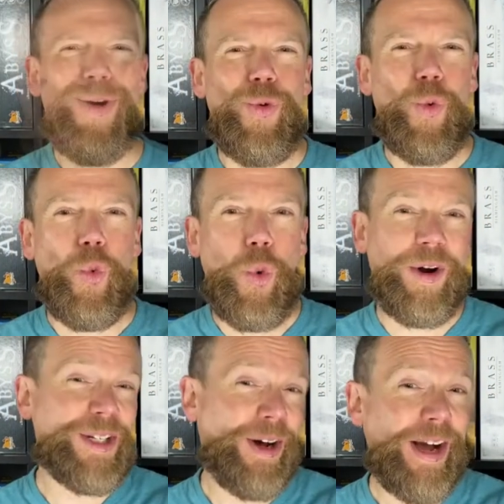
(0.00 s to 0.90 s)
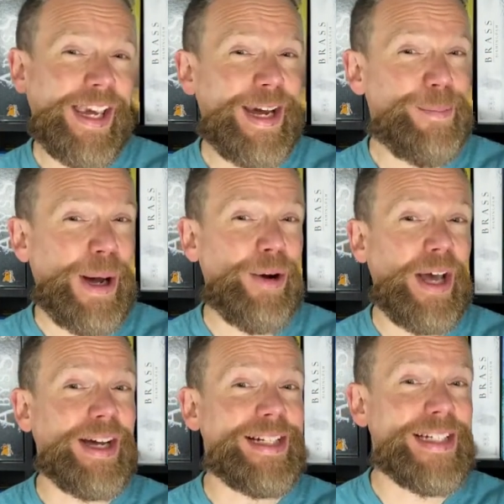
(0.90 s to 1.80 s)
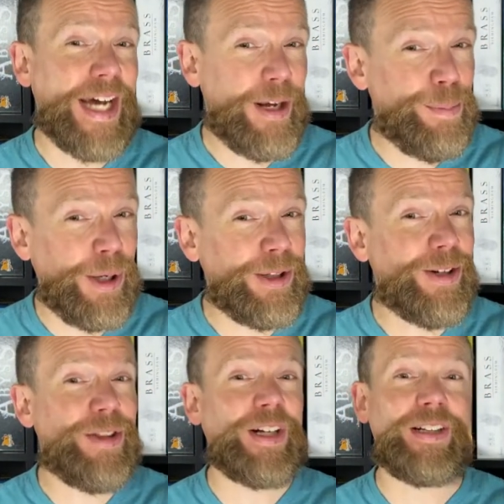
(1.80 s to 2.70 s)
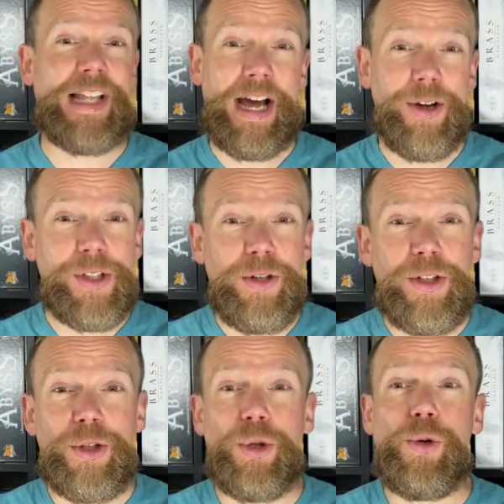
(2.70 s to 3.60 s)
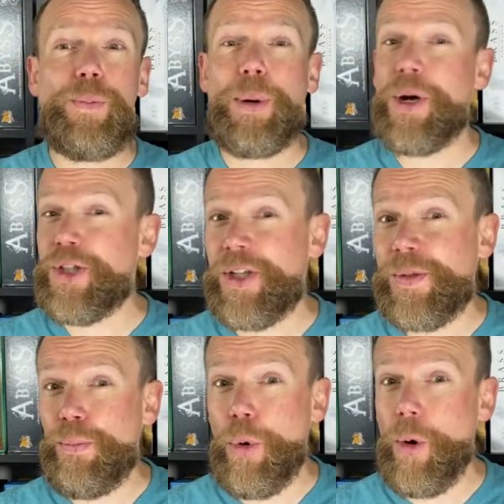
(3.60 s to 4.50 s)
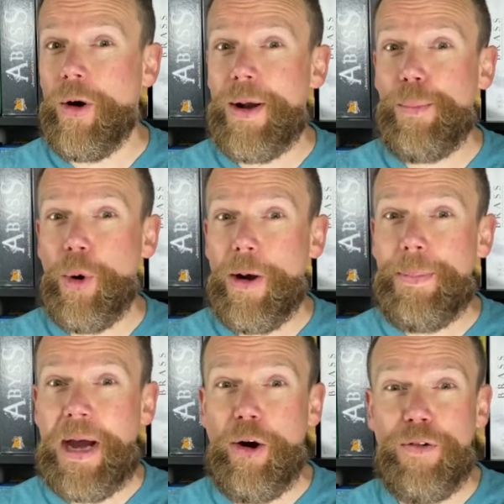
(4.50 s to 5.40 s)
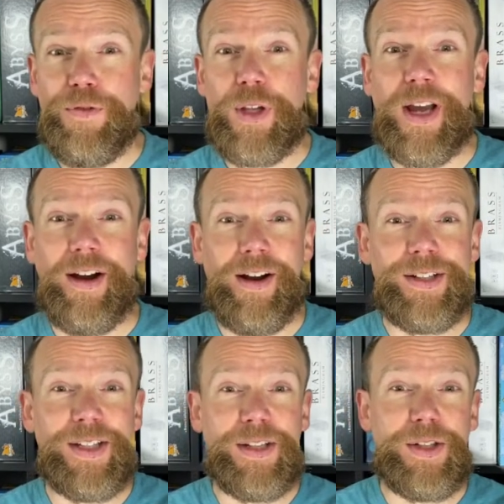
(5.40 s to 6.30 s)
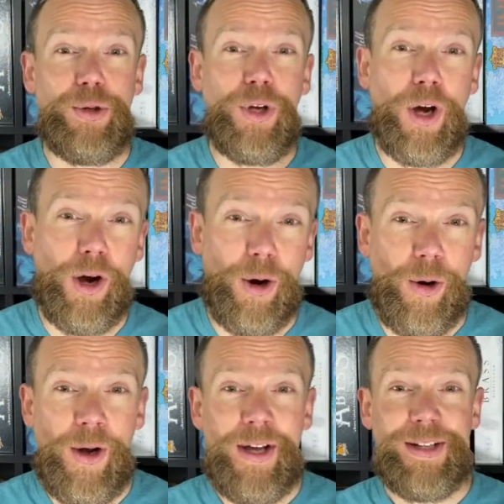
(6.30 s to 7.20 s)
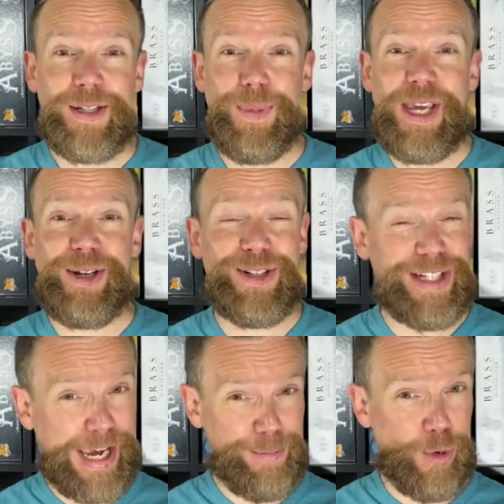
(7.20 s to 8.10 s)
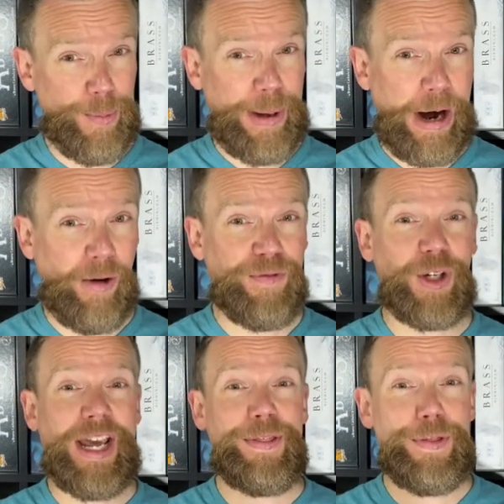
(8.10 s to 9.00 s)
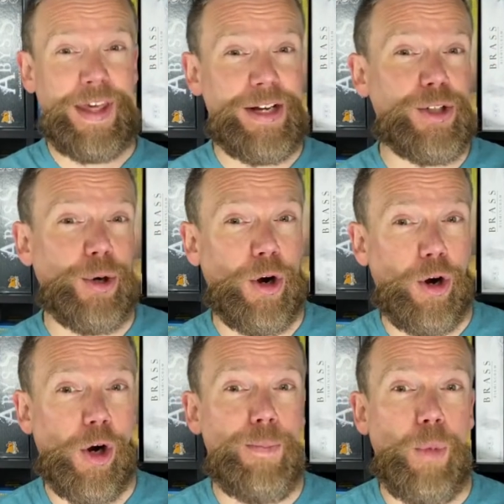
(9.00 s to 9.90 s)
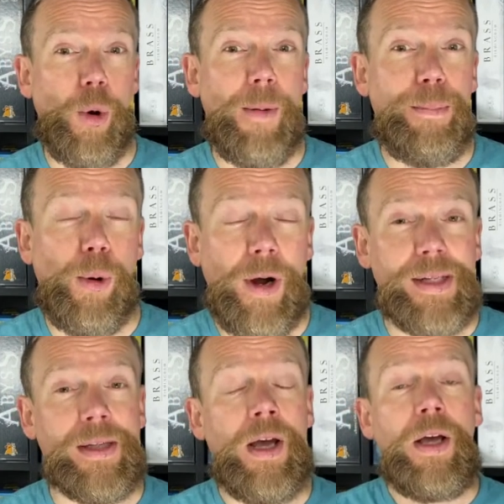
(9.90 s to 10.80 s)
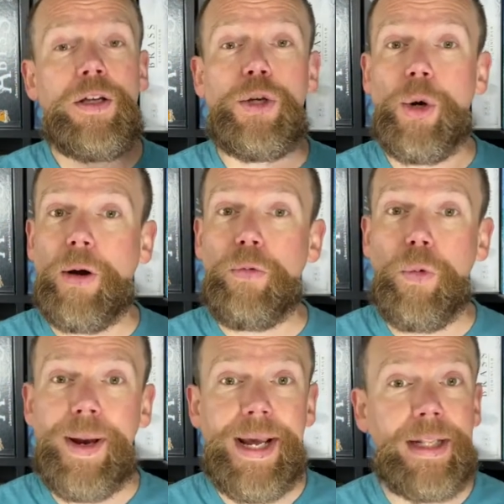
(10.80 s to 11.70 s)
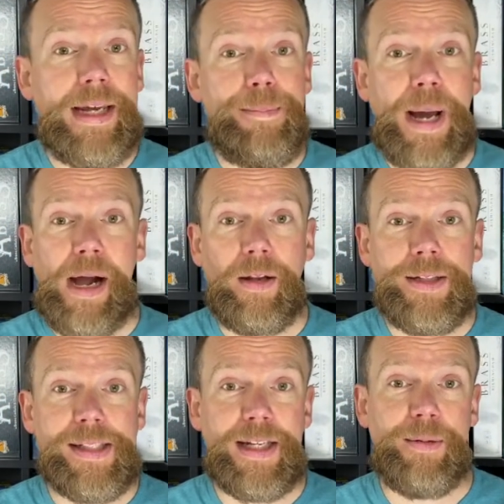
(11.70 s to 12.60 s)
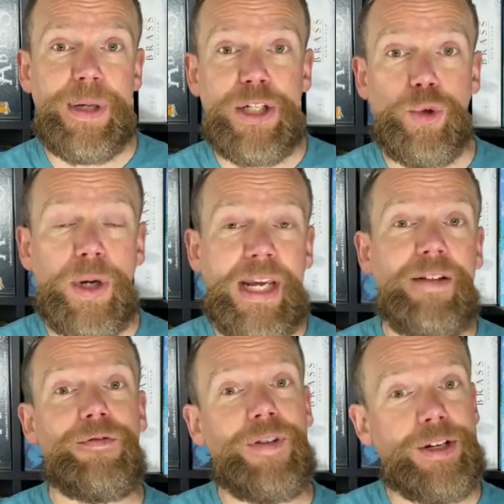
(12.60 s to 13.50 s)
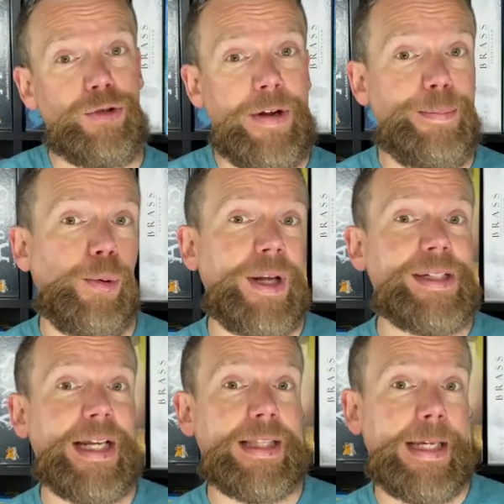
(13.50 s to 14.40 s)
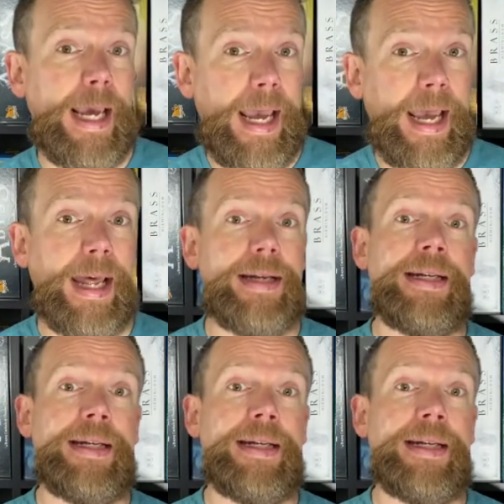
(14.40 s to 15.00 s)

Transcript: We're talking about a deck builder that allows you to purchase more and more powerful cards as you go to make your deck more powerful and then to earn more points. You are really balancing between victory points at the end